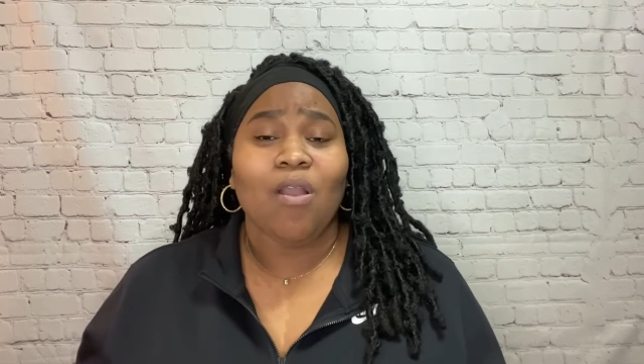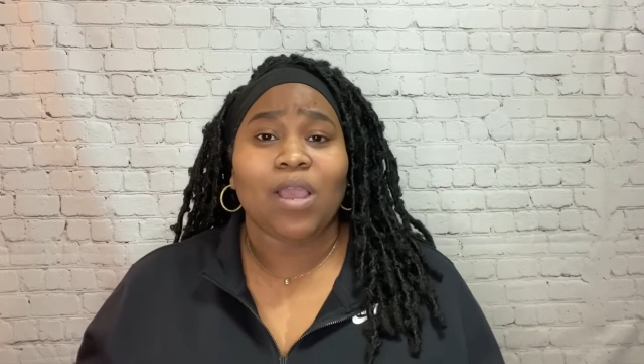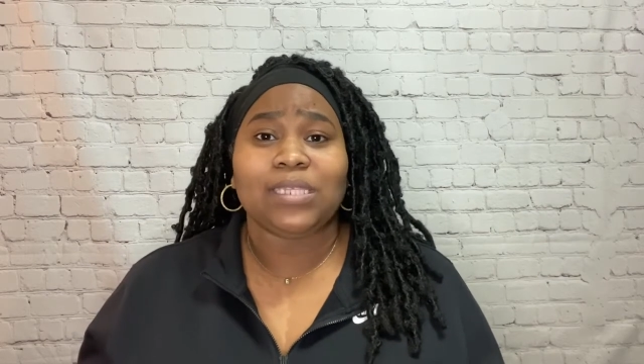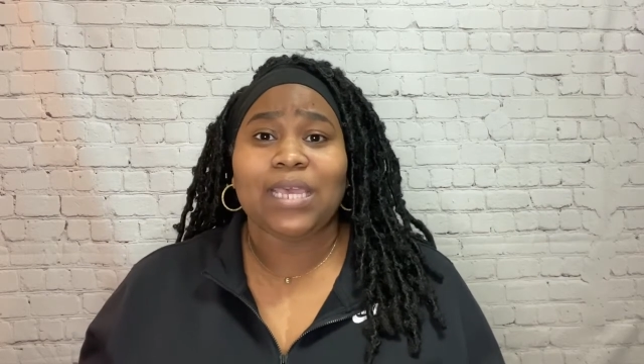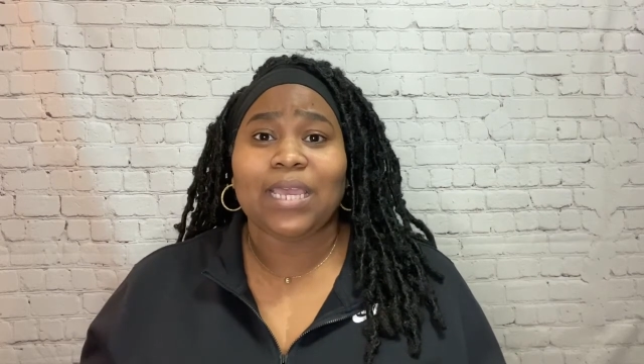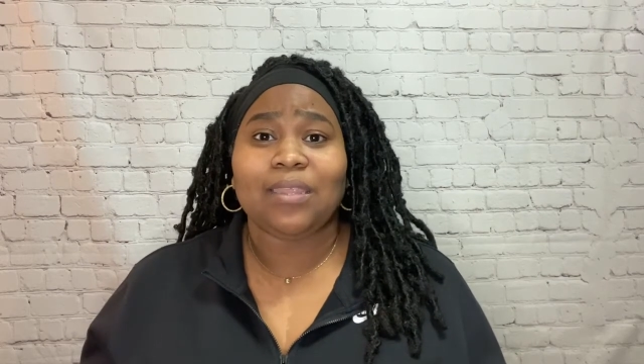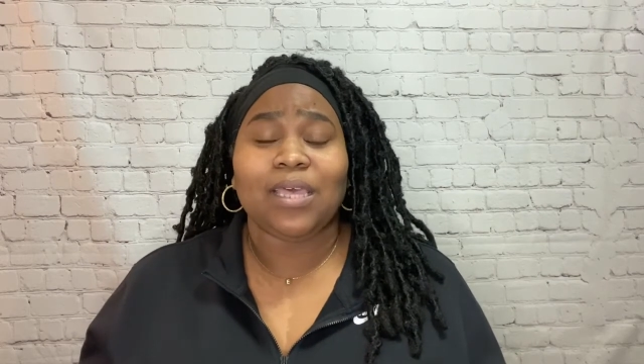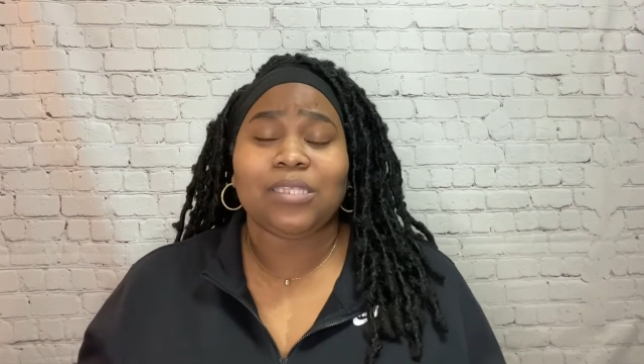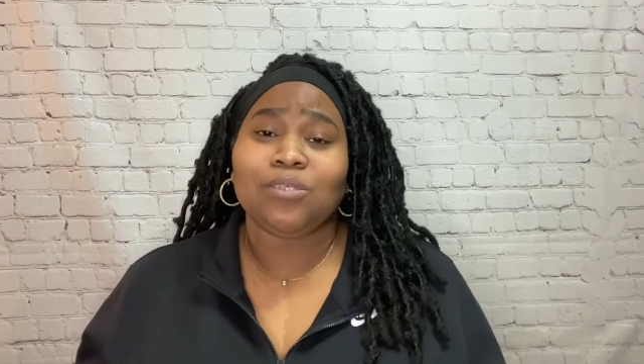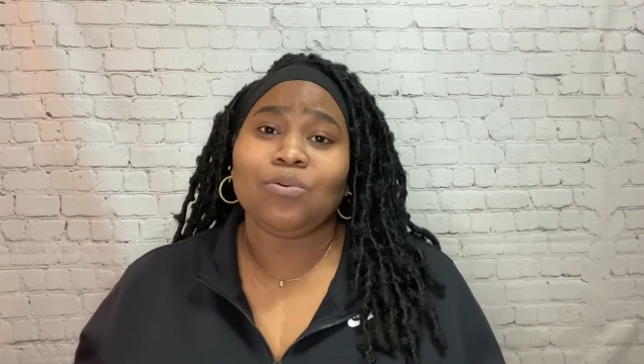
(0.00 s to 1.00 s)
or taking
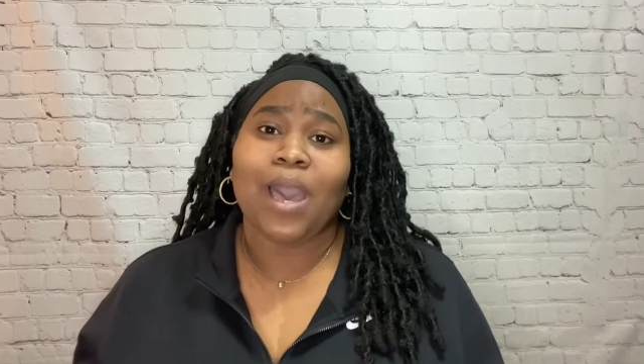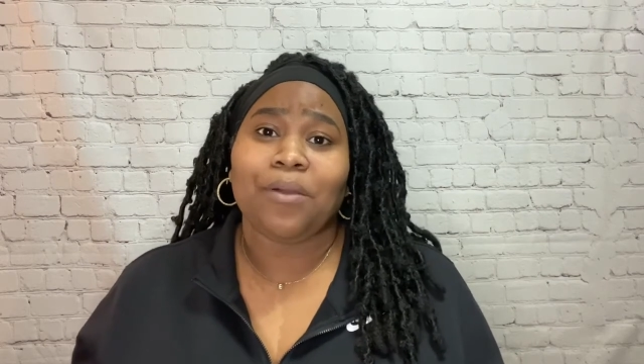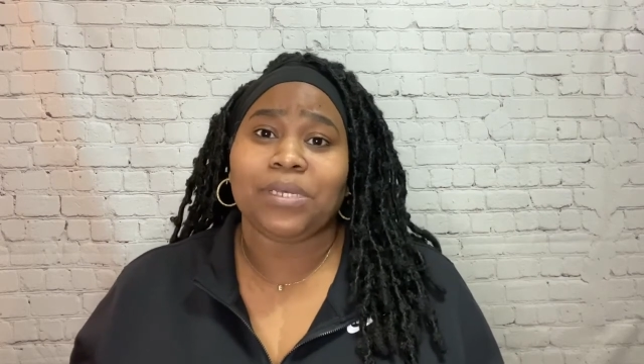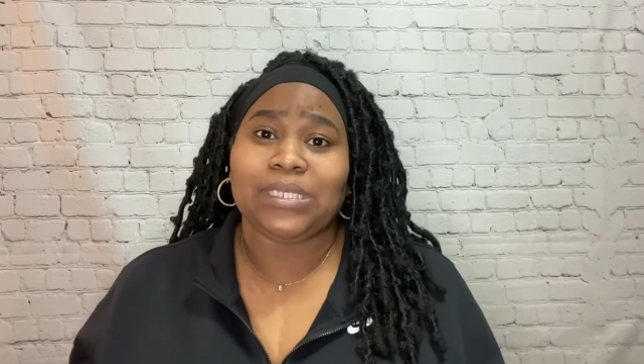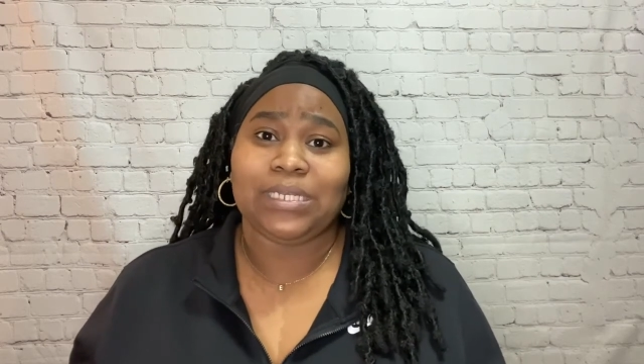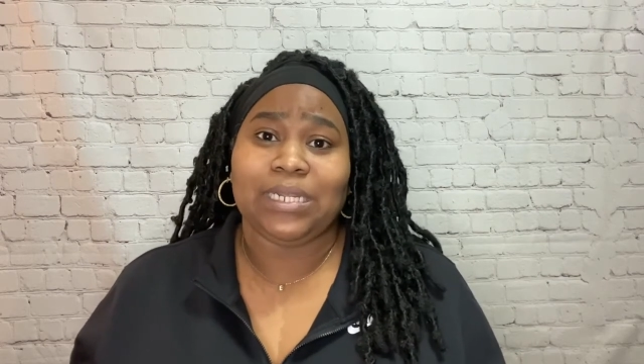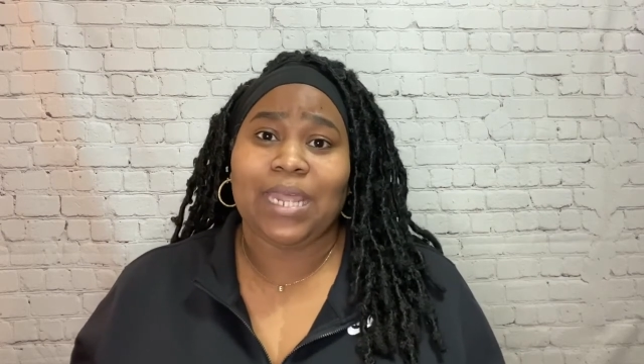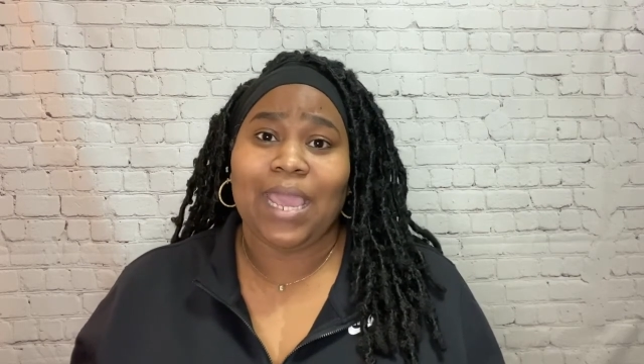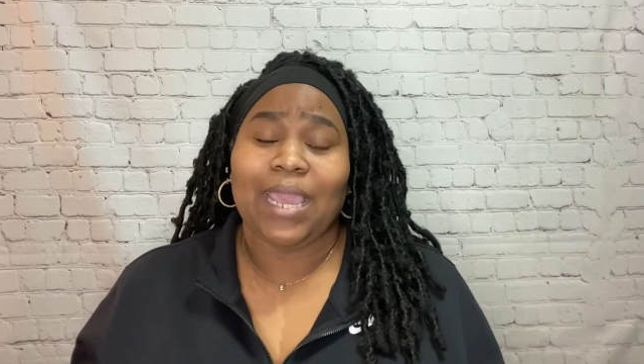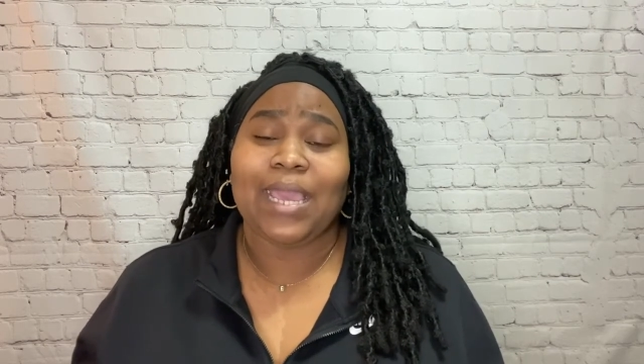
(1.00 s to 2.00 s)
that 2 hours in a
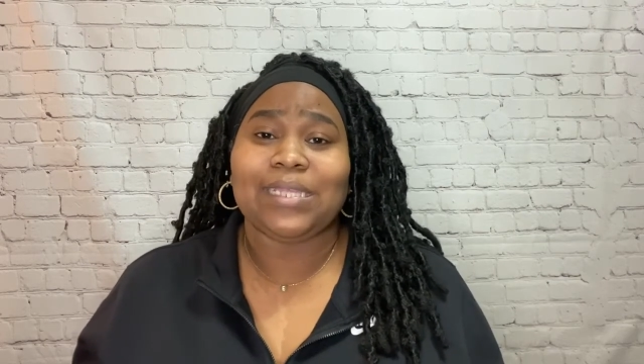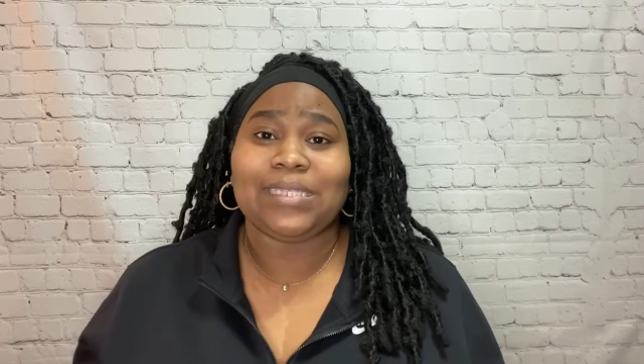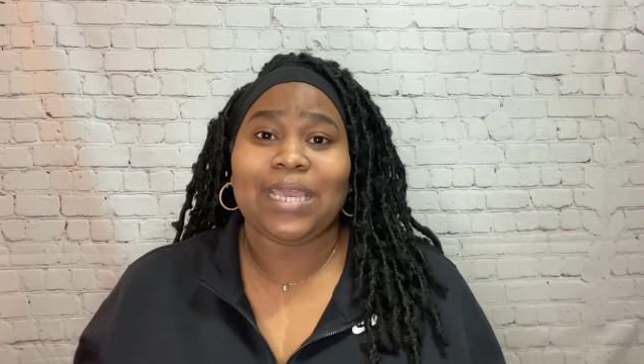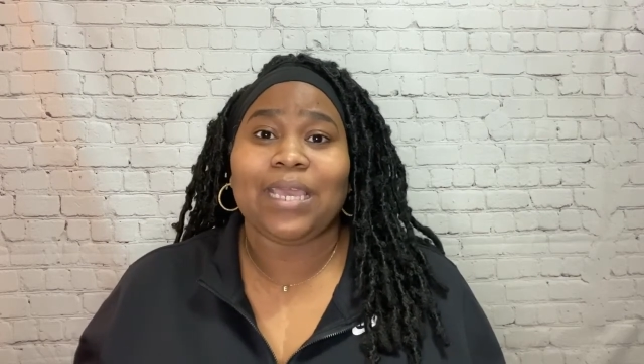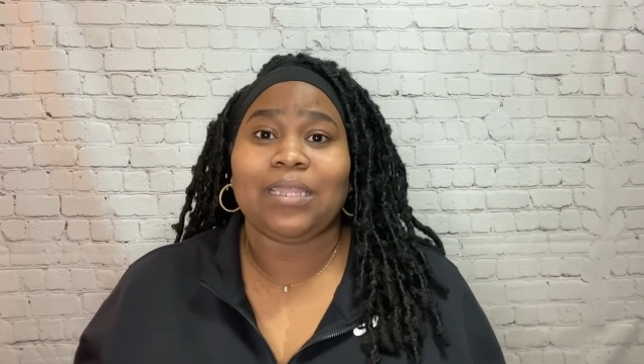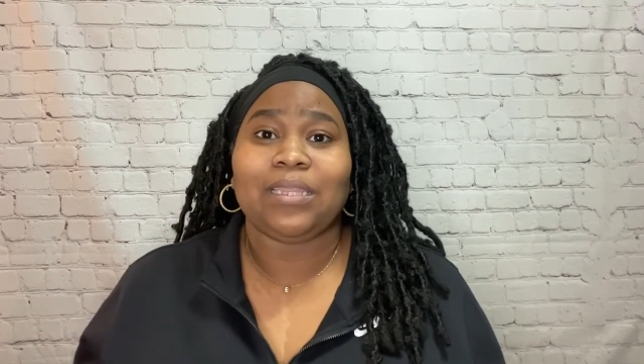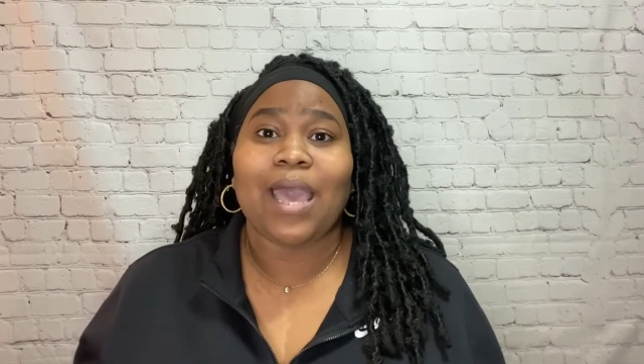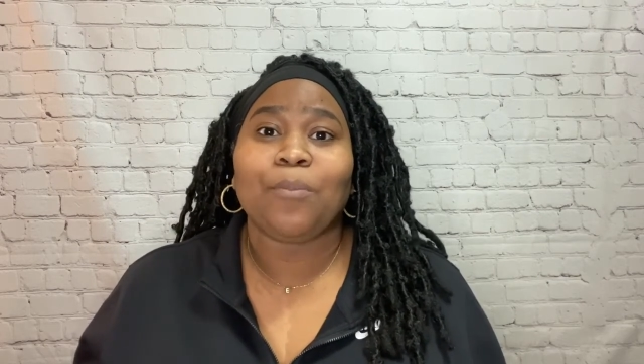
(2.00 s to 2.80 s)
day and saying